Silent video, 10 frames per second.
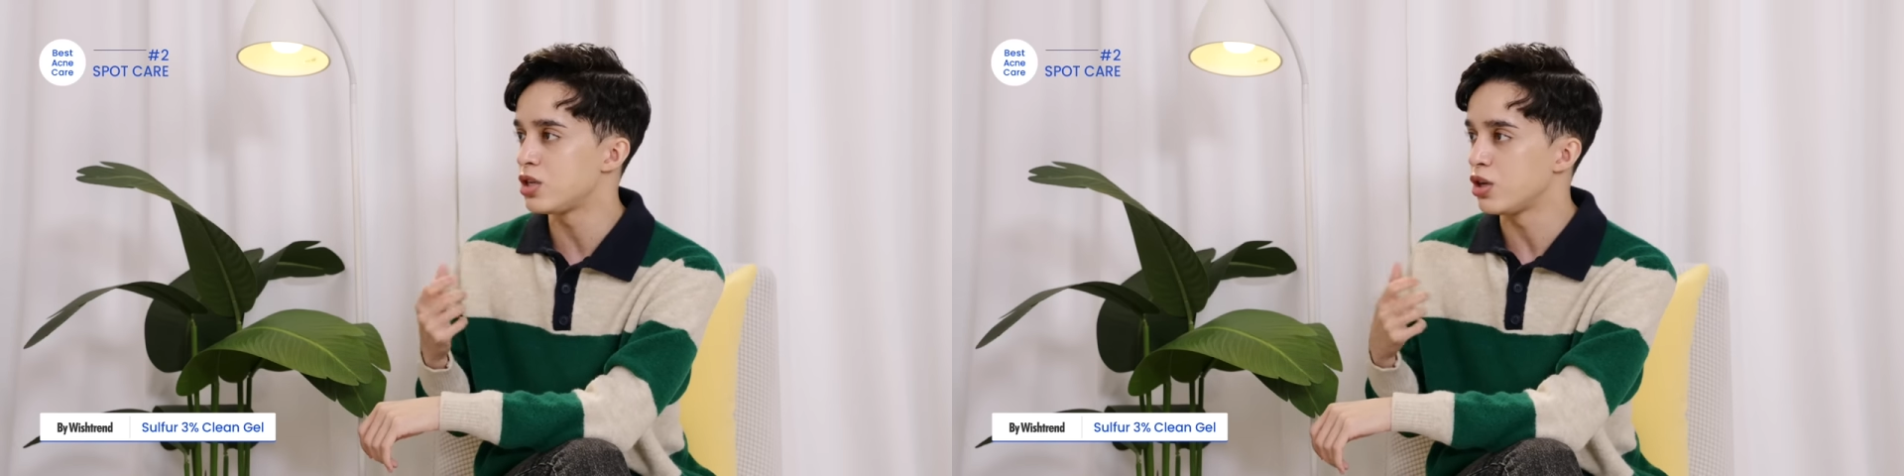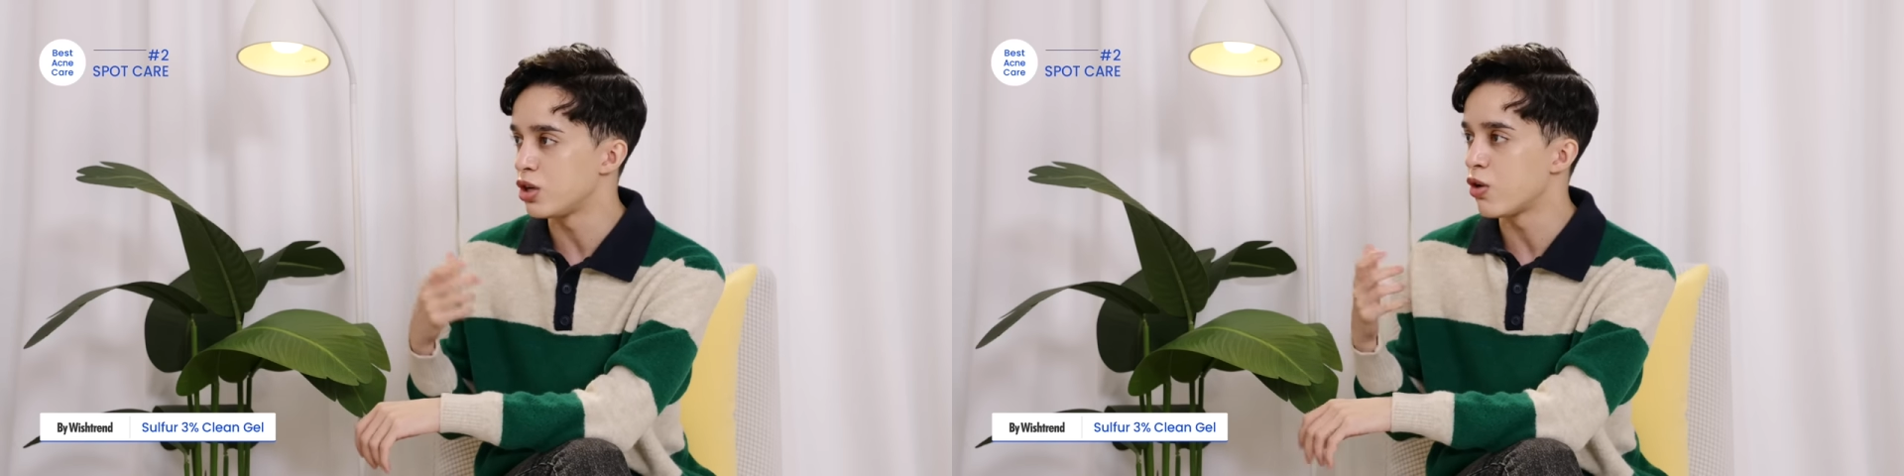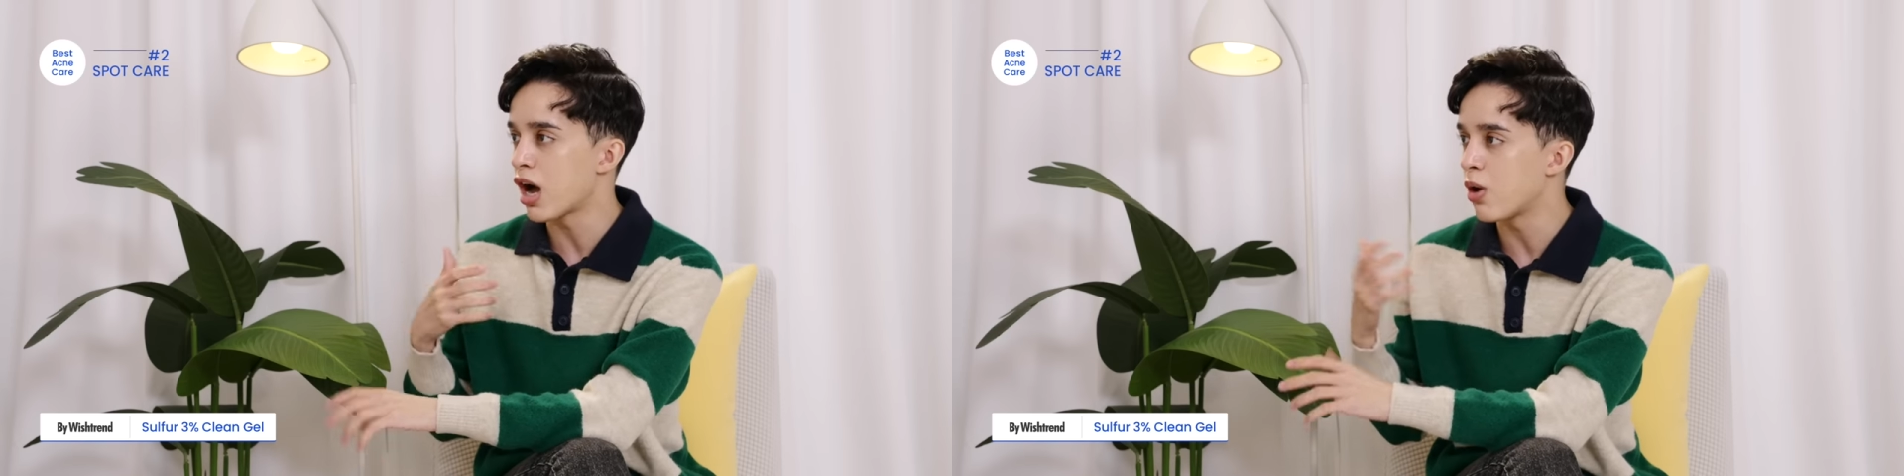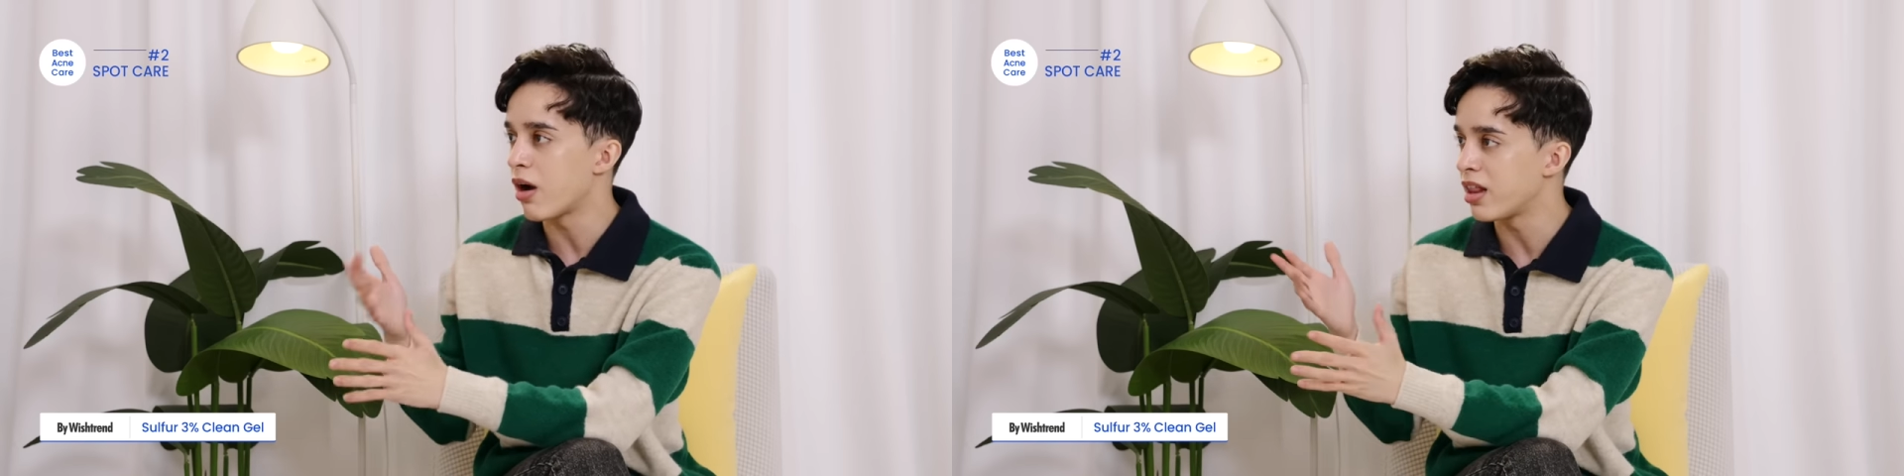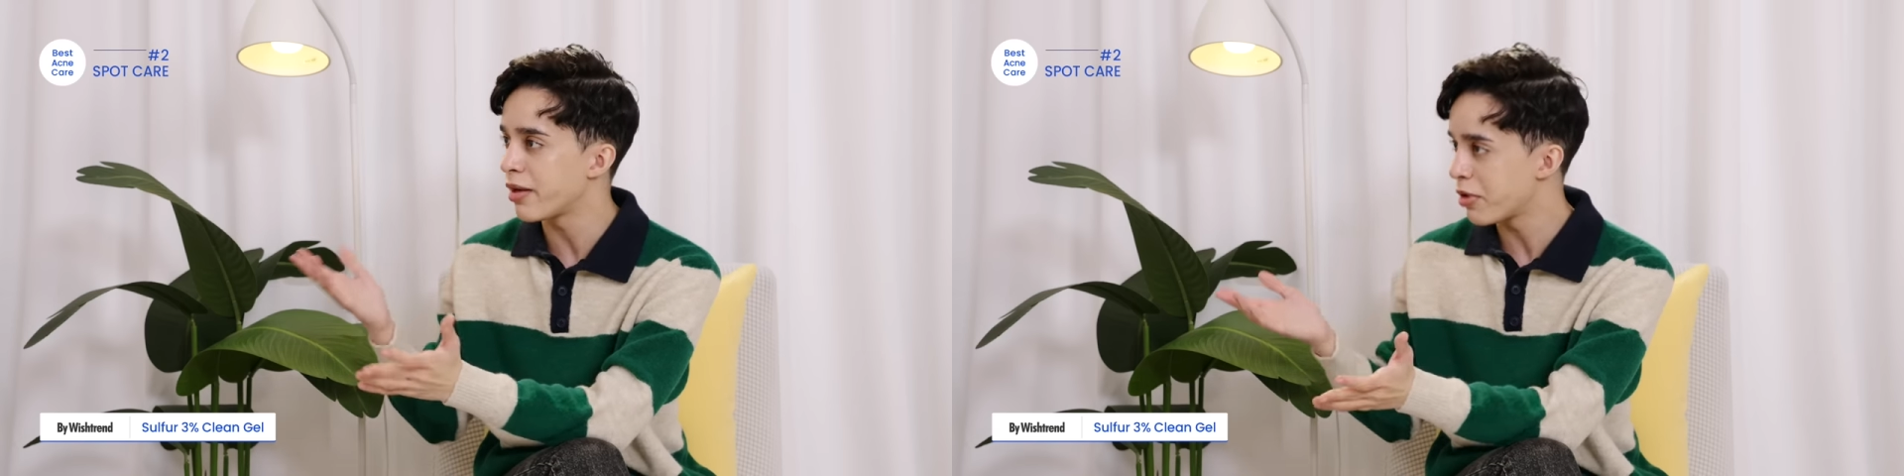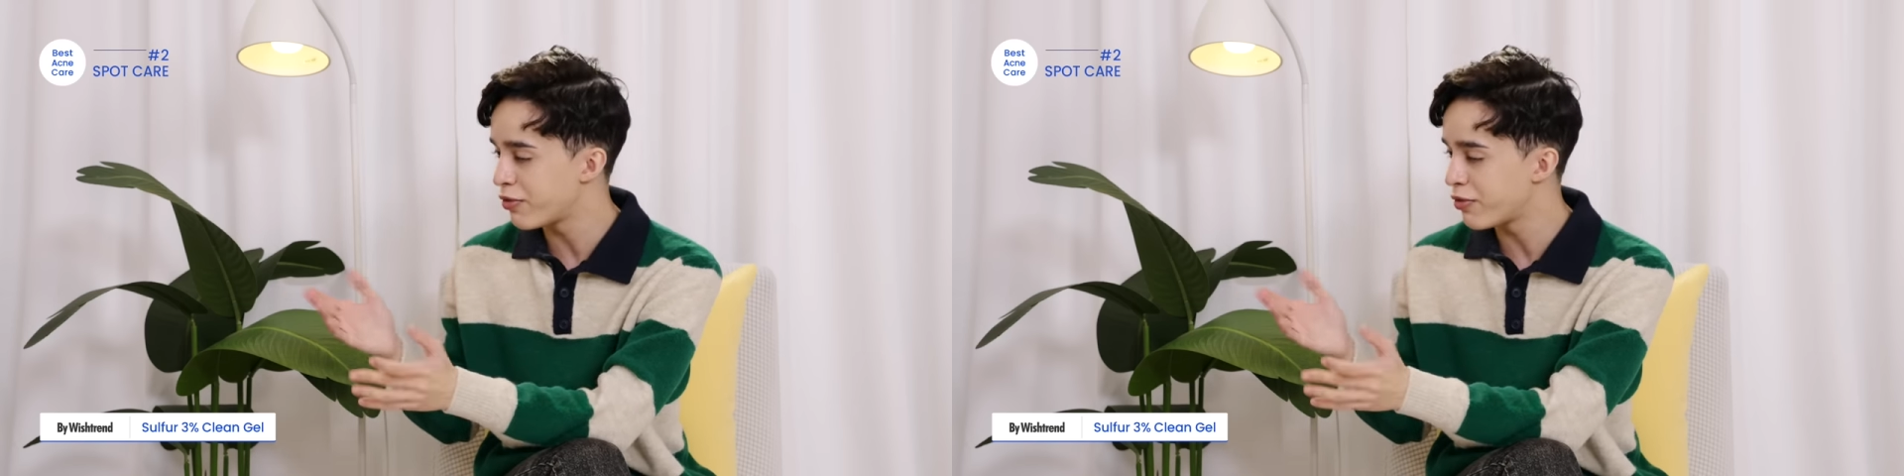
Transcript: You know how I like my